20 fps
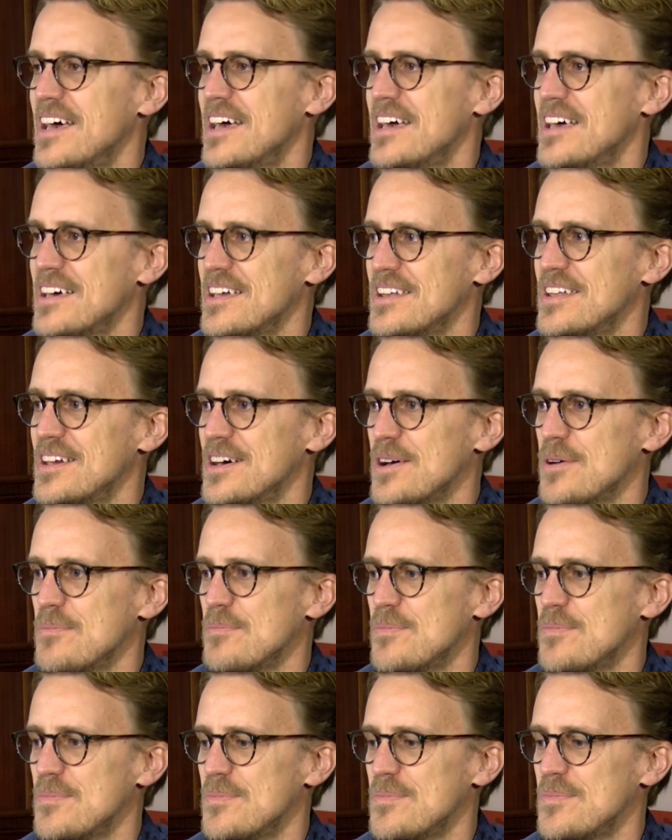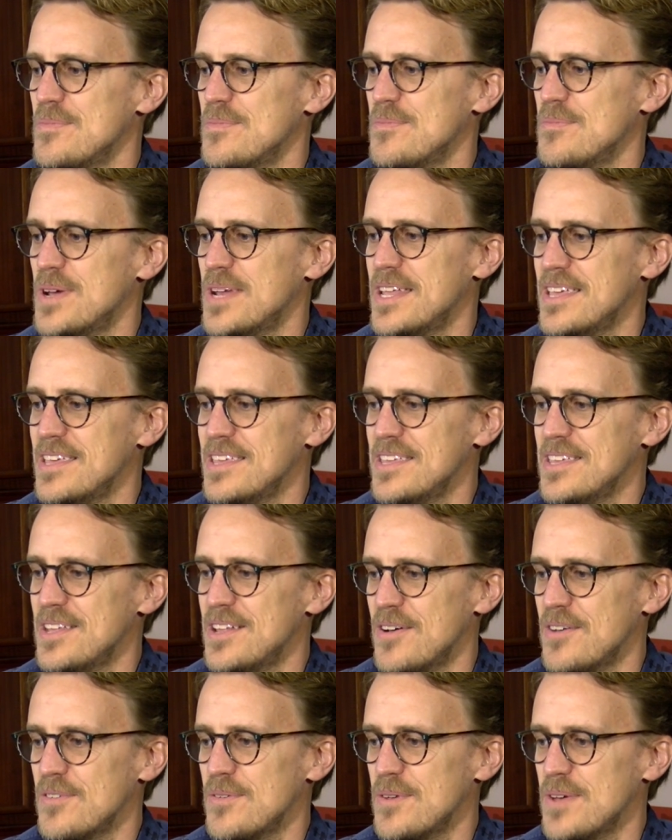And but
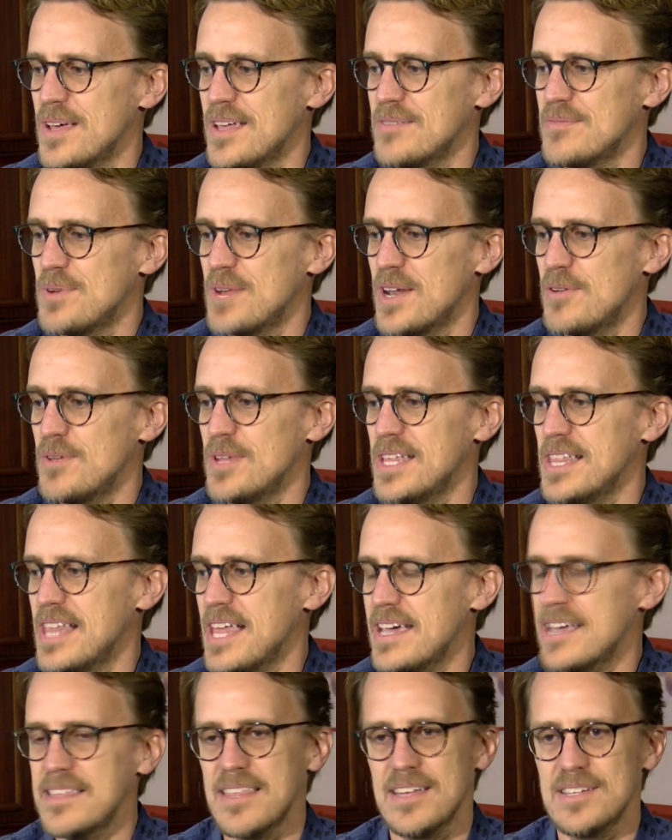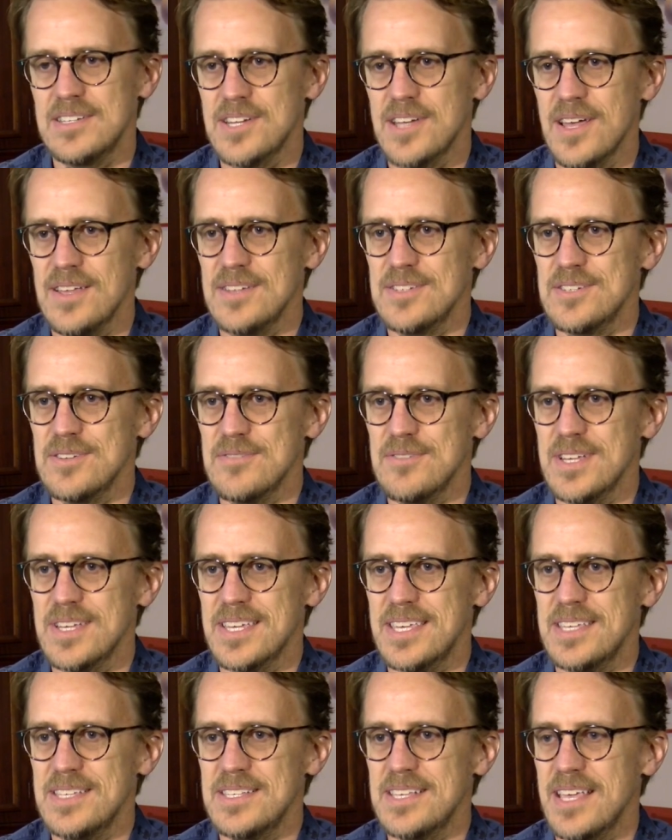I really like that challenge of,
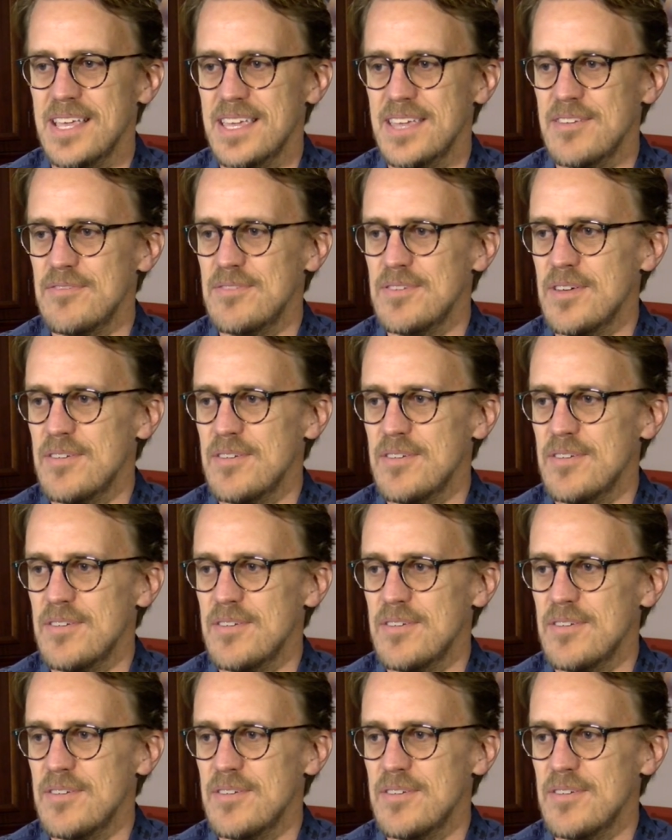like, he's saying,